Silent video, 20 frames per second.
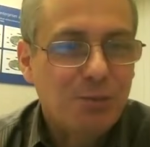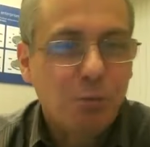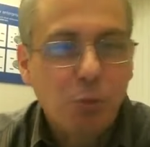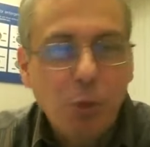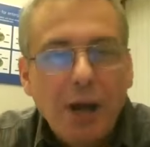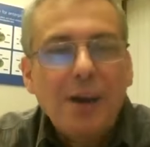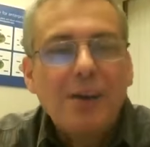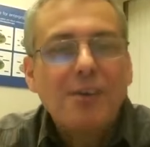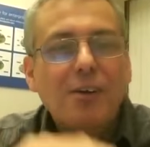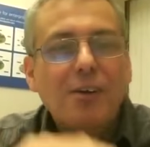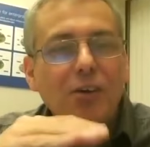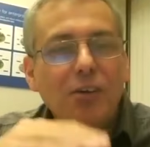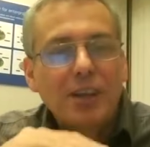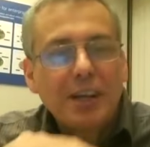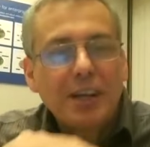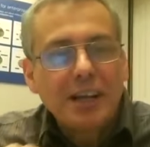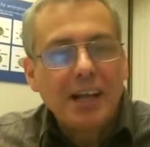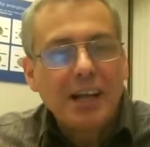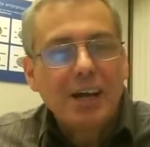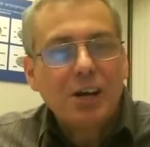Where on the
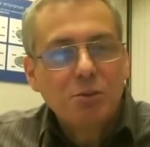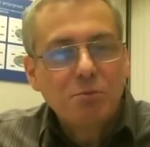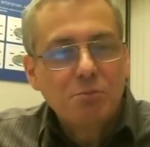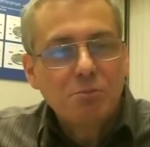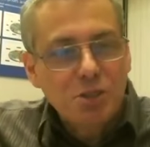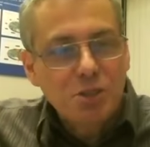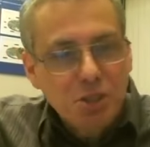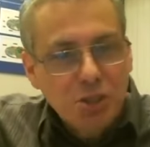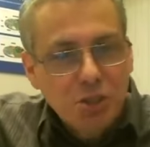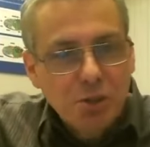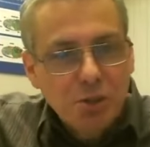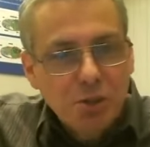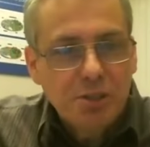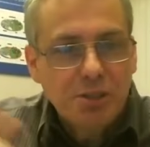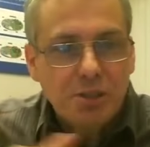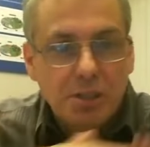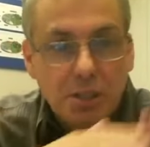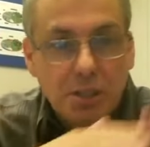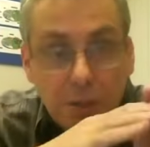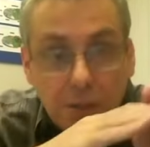cloud
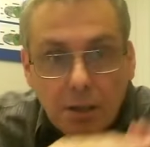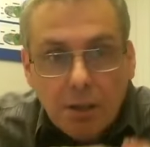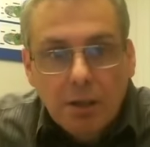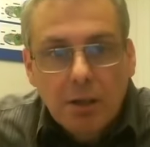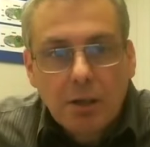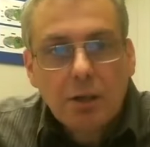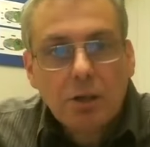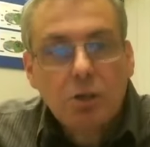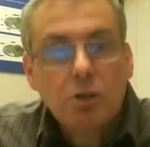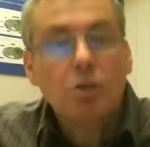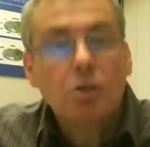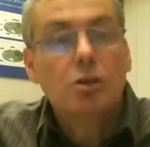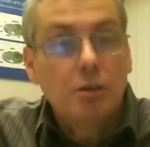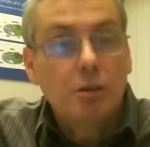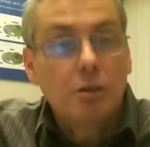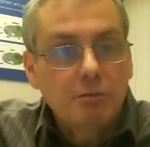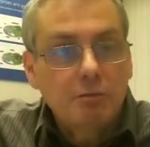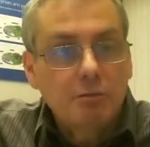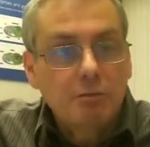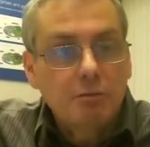maturity
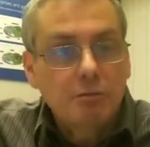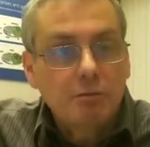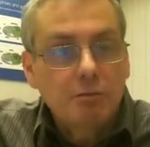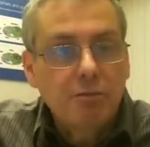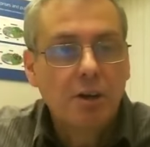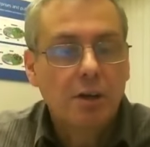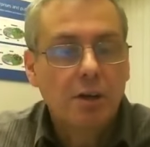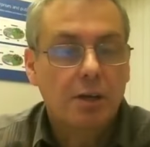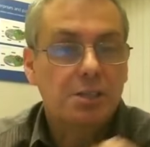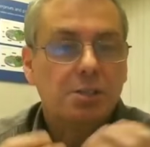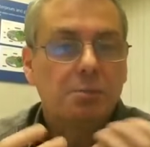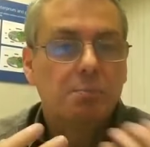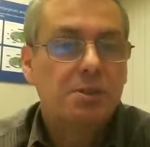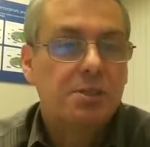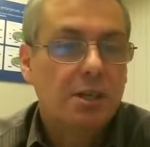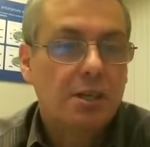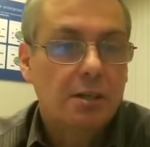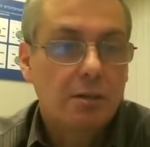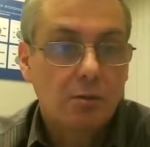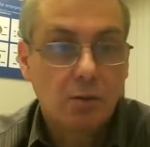curve is a
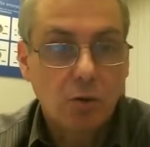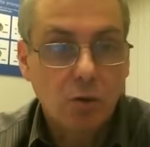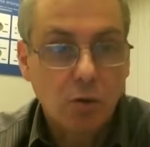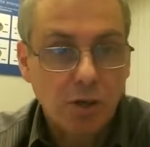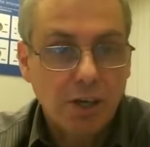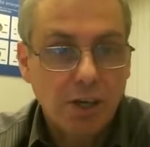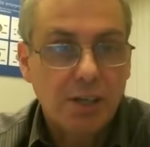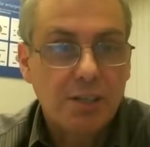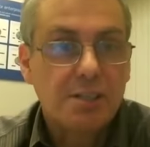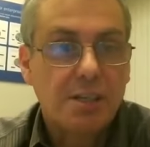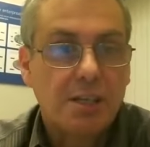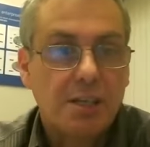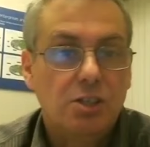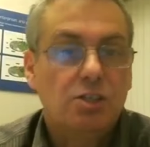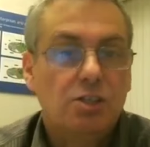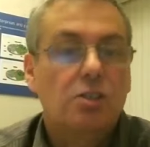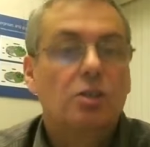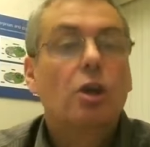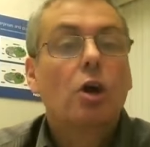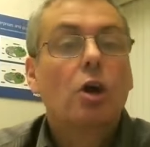particular
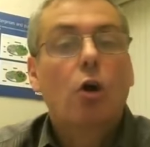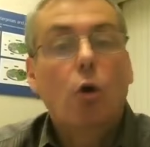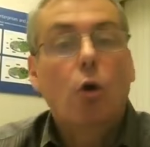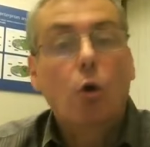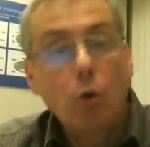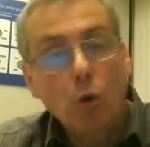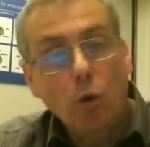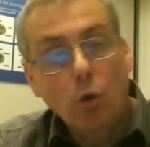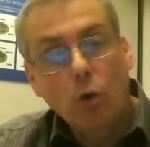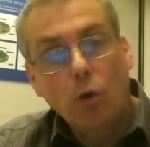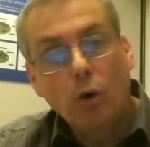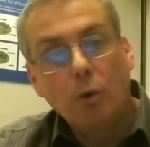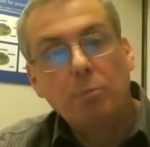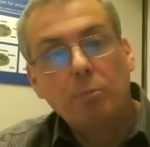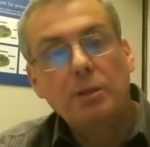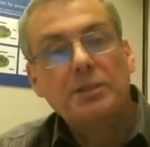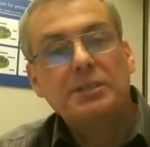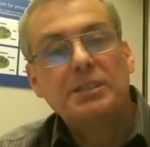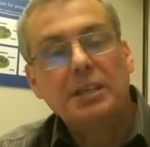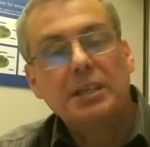organization or a
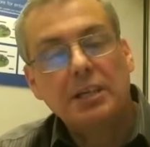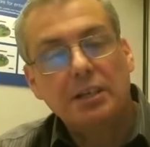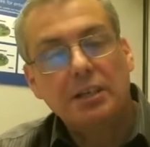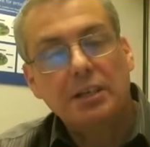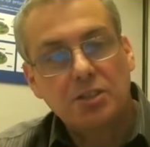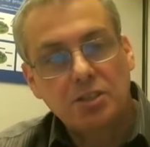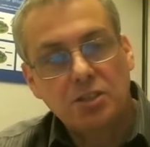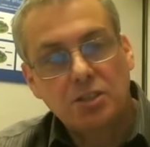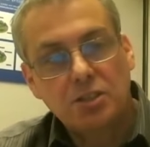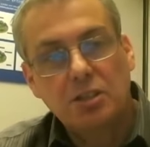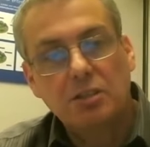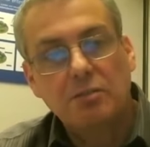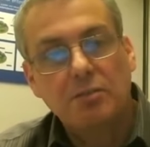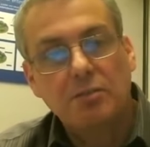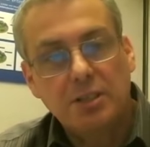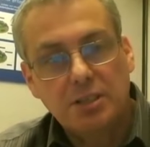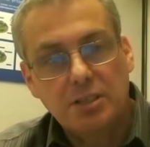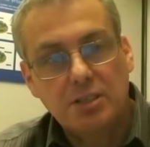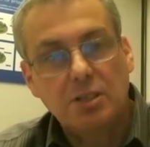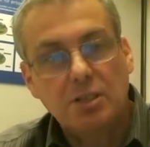particular
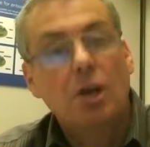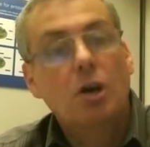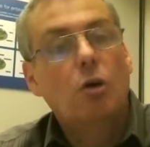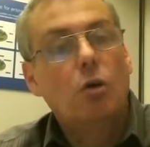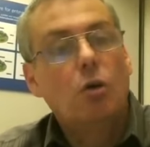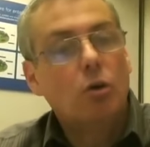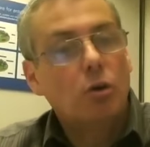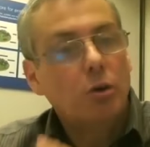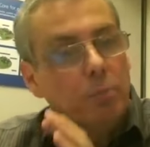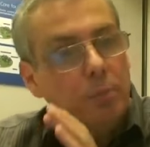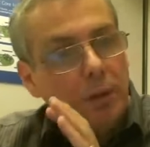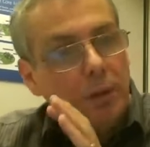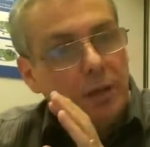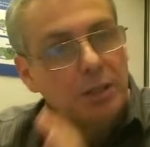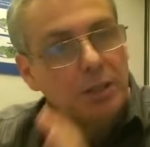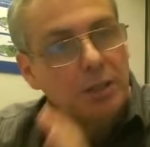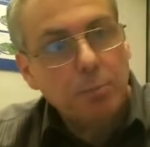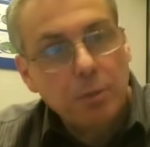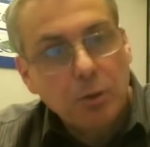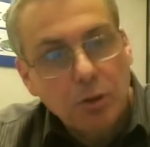service or a
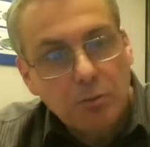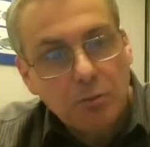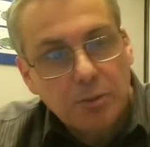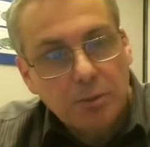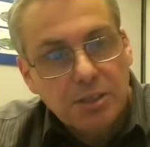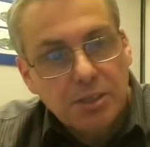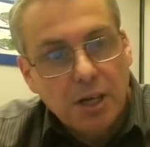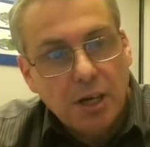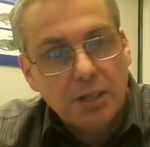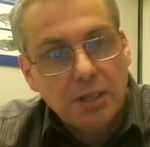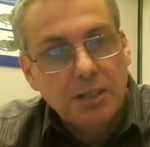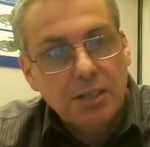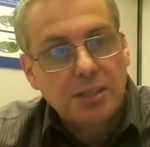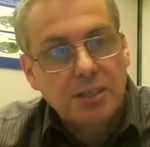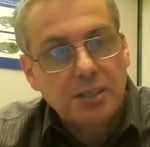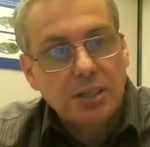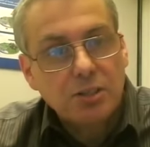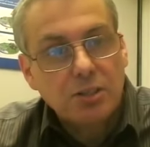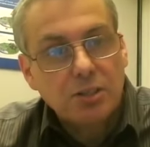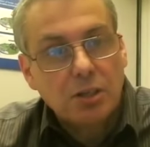deployment
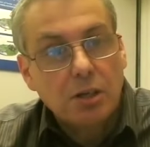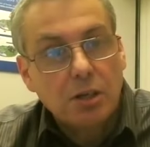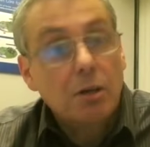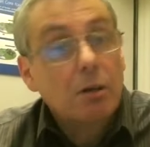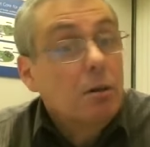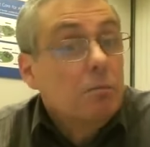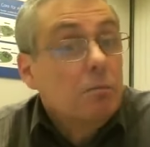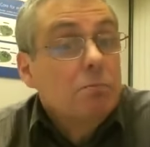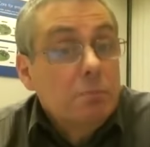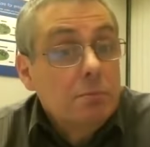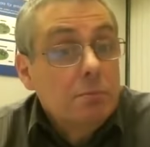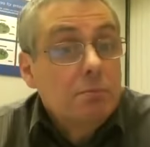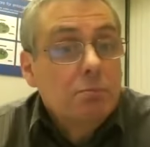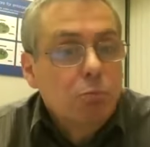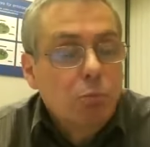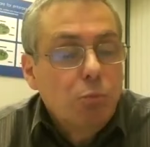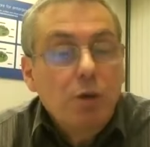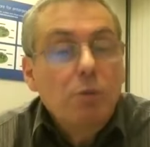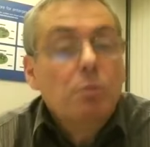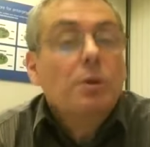architecture?
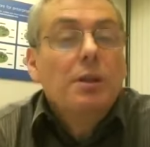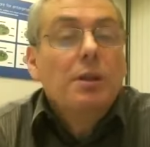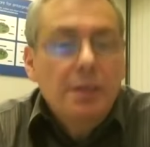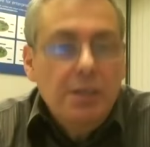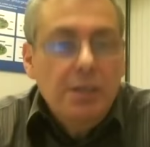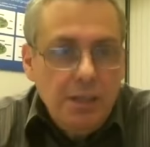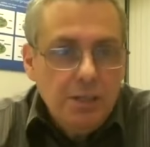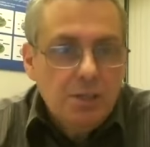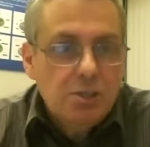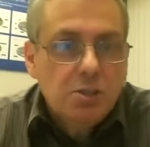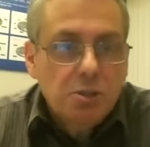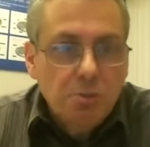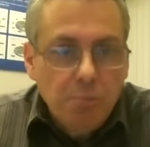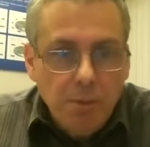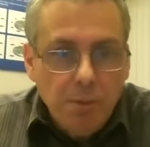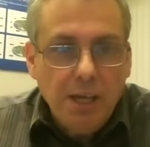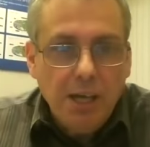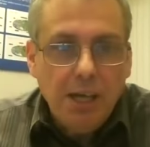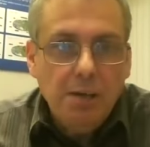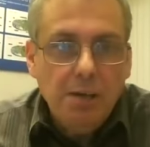We will need to
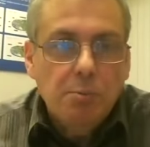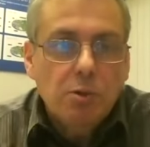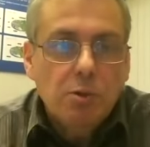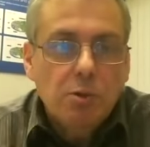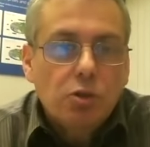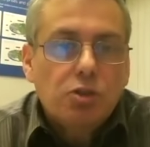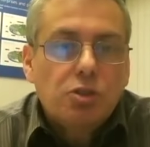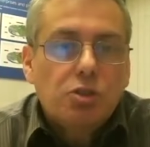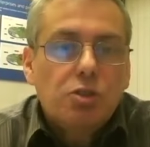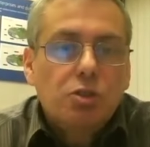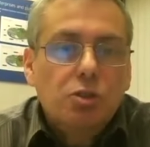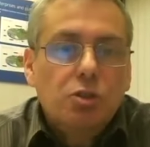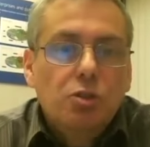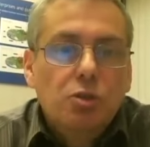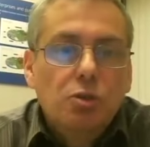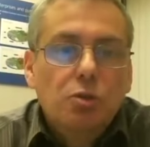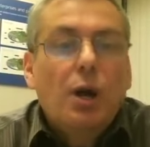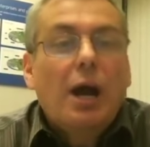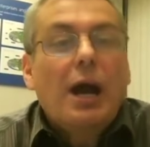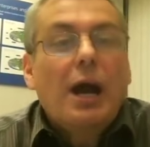be able
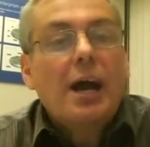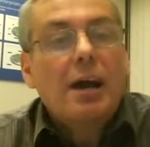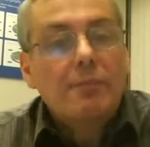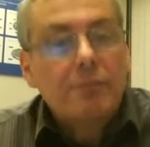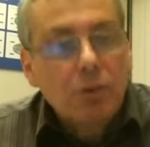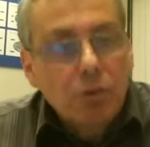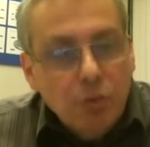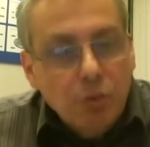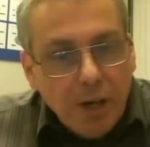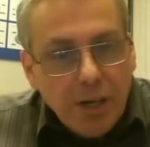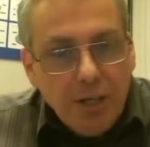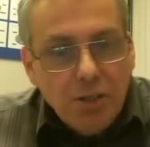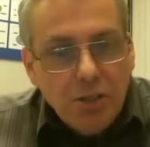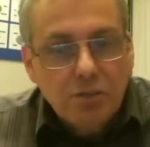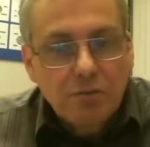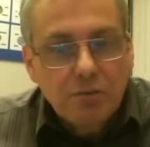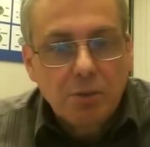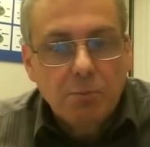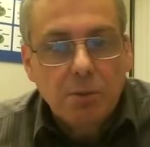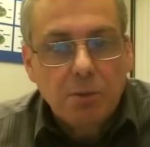to have a range
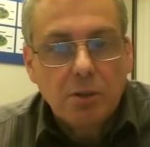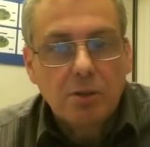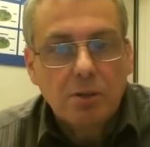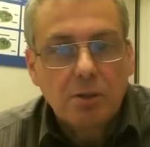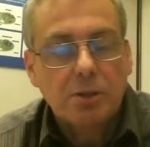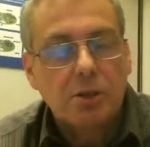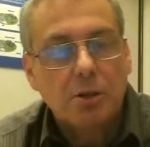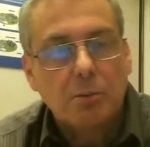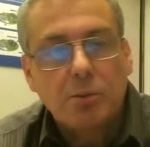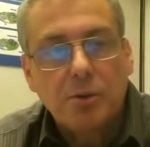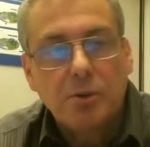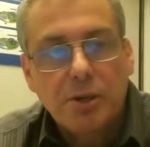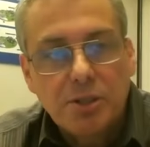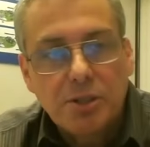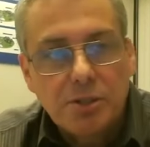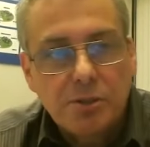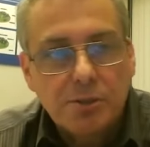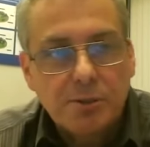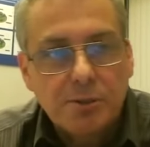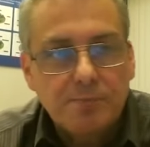of deployment
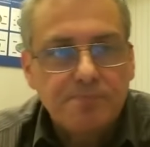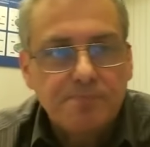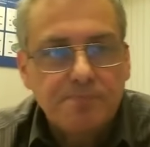operations.